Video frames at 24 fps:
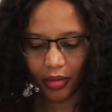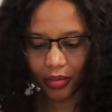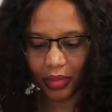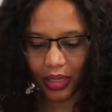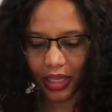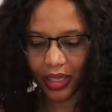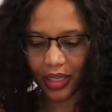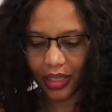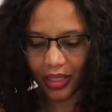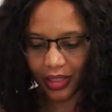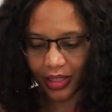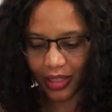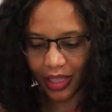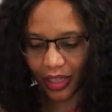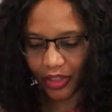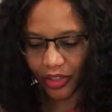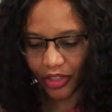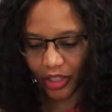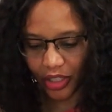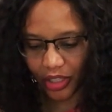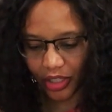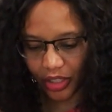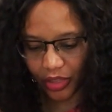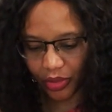because I
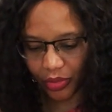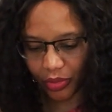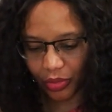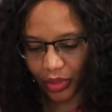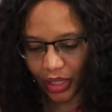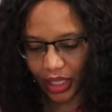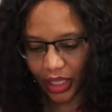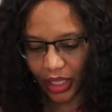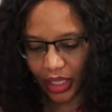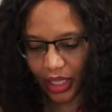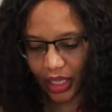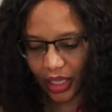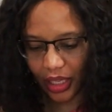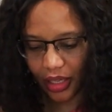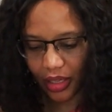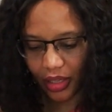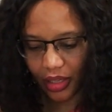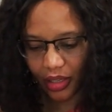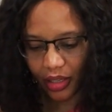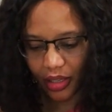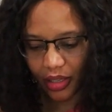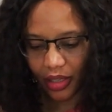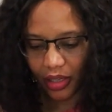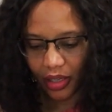just really
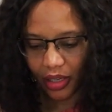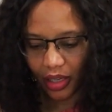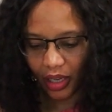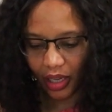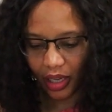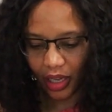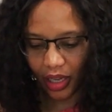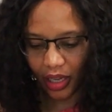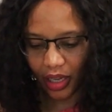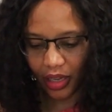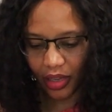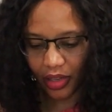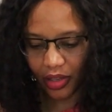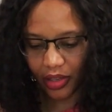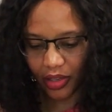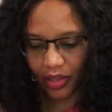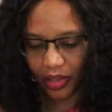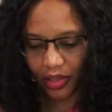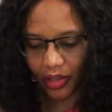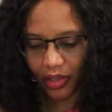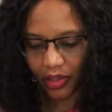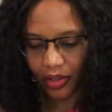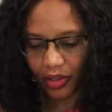hate,